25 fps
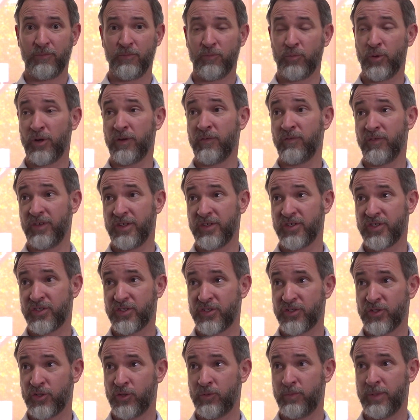
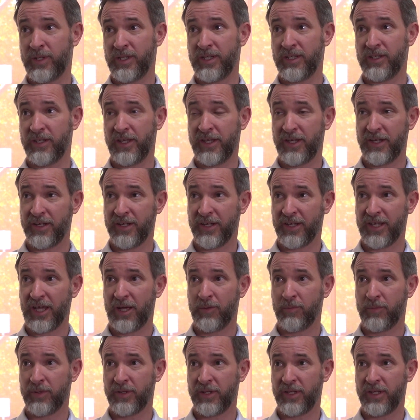privilege to be leading a
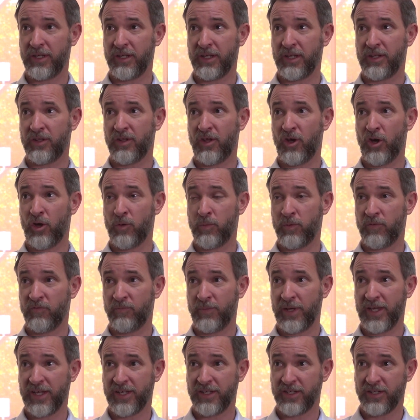company in the hope of
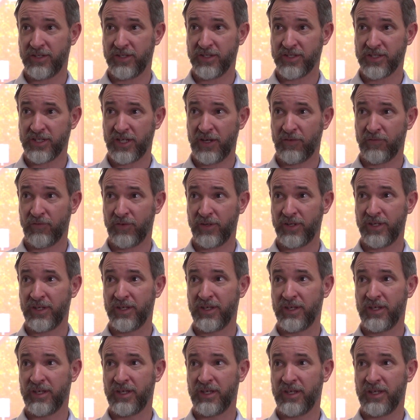making a discovery.
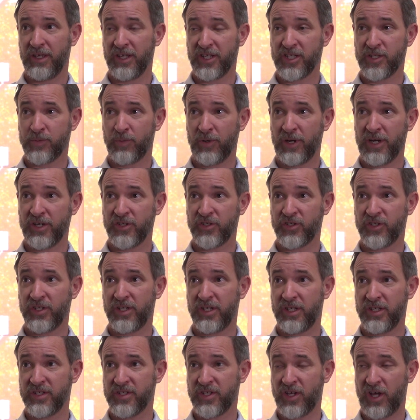Exploration
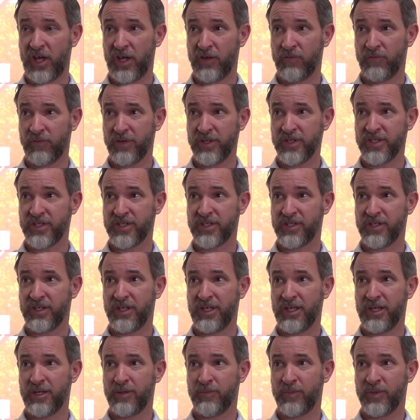is high risk,
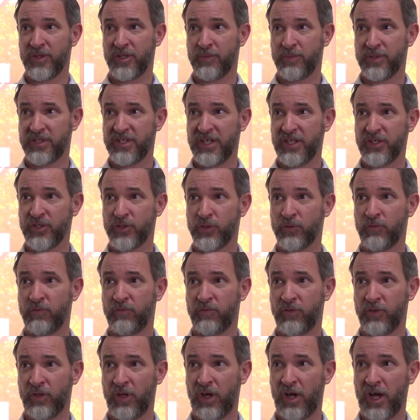but the potential
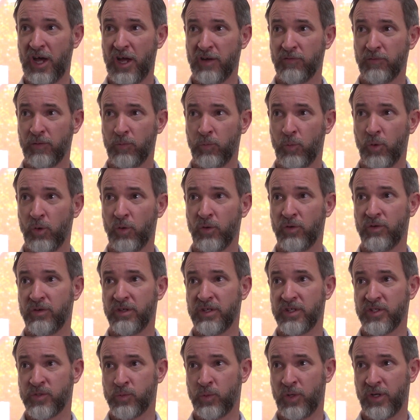for the high
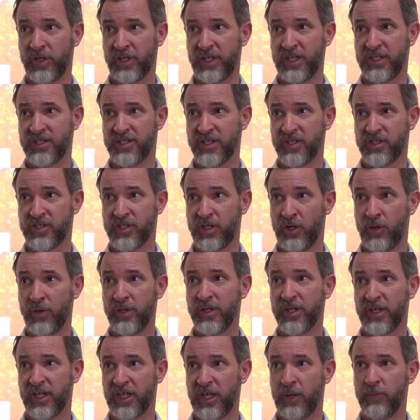reward is what gets us
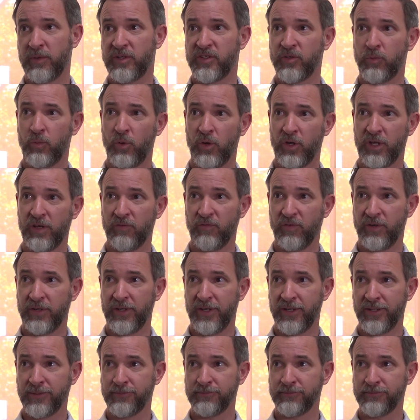going and coming to work every day.